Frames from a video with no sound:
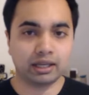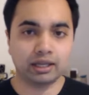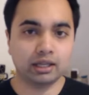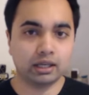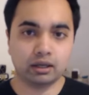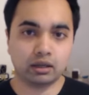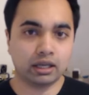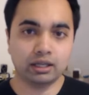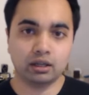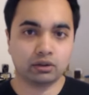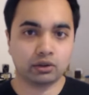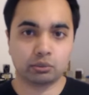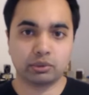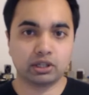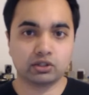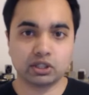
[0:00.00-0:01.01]
any
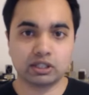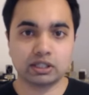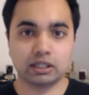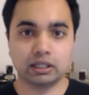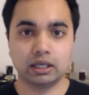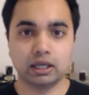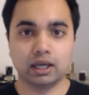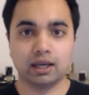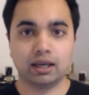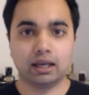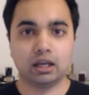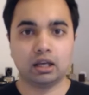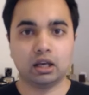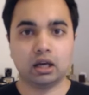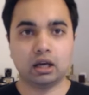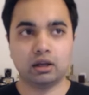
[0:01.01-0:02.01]
other big city,
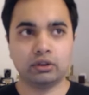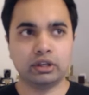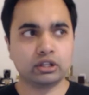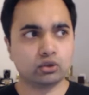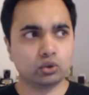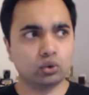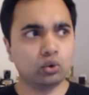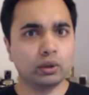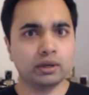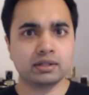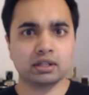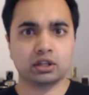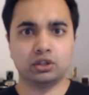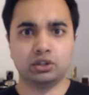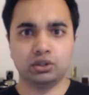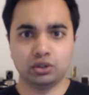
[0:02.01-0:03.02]
there's
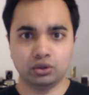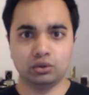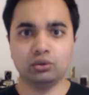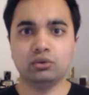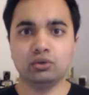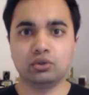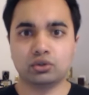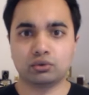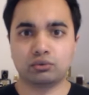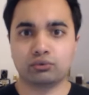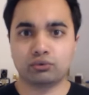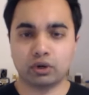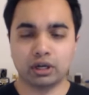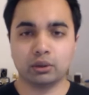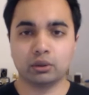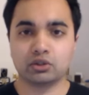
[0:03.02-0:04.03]
always a huge
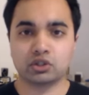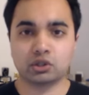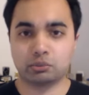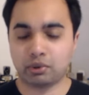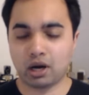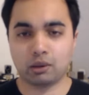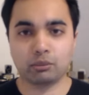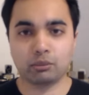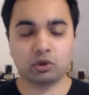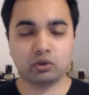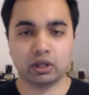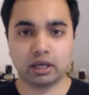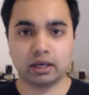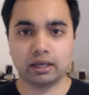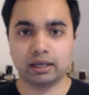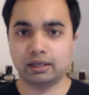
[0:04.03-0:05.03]
fragrance
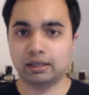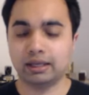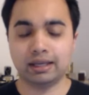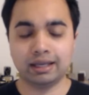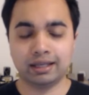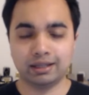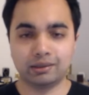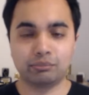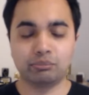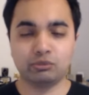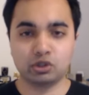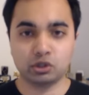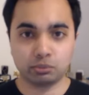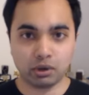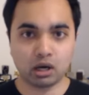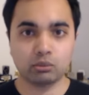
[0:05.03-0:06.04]
department there in the
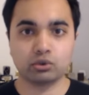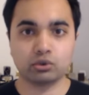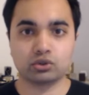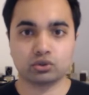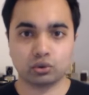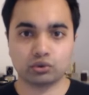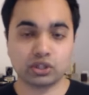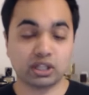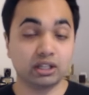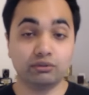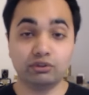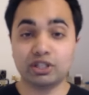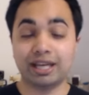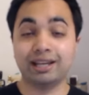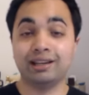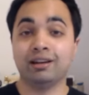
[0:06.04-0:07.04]
department stores. And
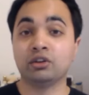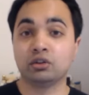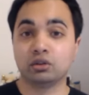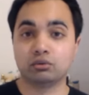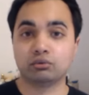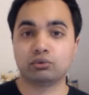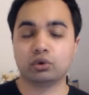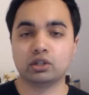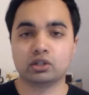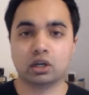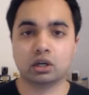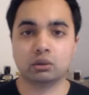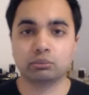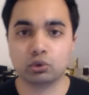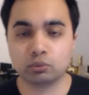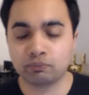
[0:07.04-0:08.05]
if you take London, for
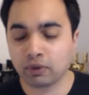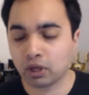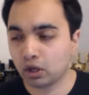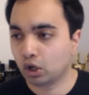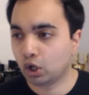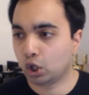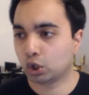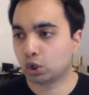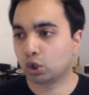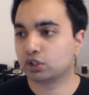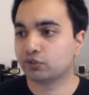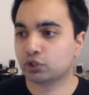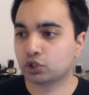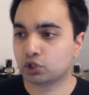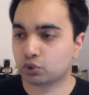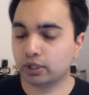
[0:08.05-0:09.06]
example, on
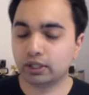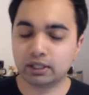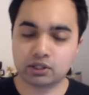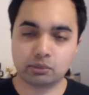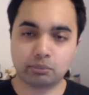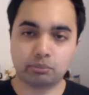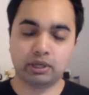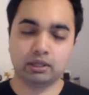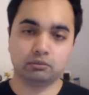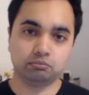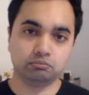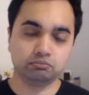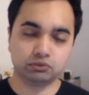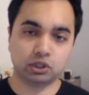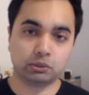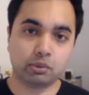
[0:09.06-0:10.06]
Oxford Street, there's a big
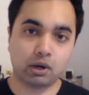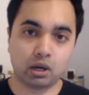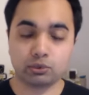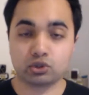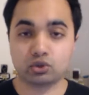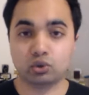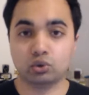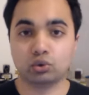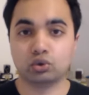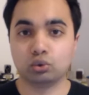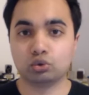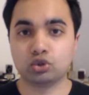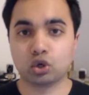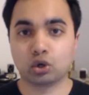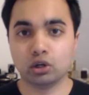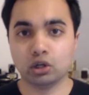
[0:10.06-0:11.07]
department store
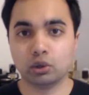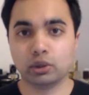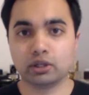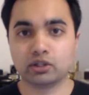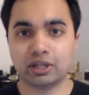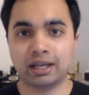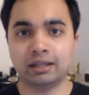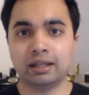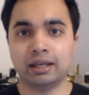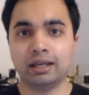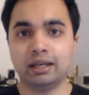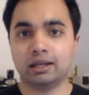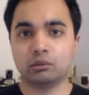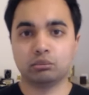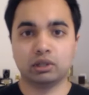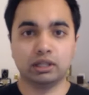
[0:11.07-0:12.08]
called John Lewis, and
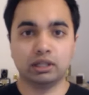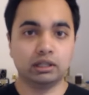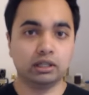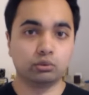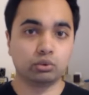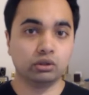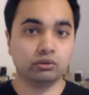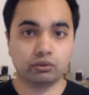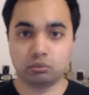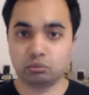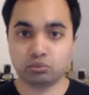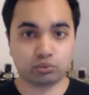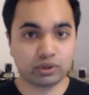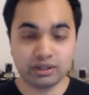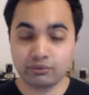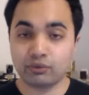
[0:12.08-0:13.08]
they completely
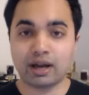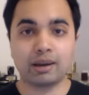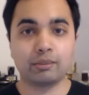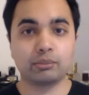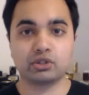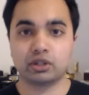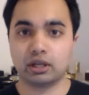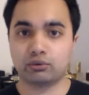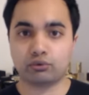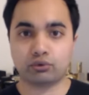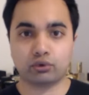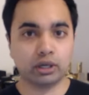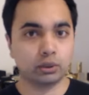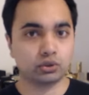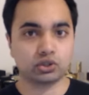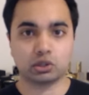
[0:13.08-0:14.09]
revamped their
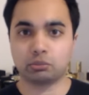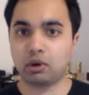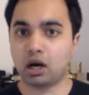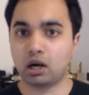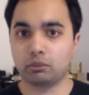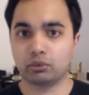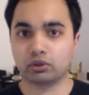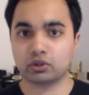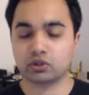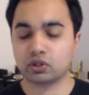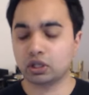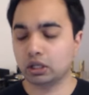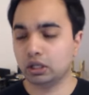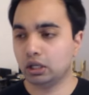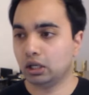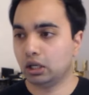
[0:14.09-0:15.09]
fragrance department.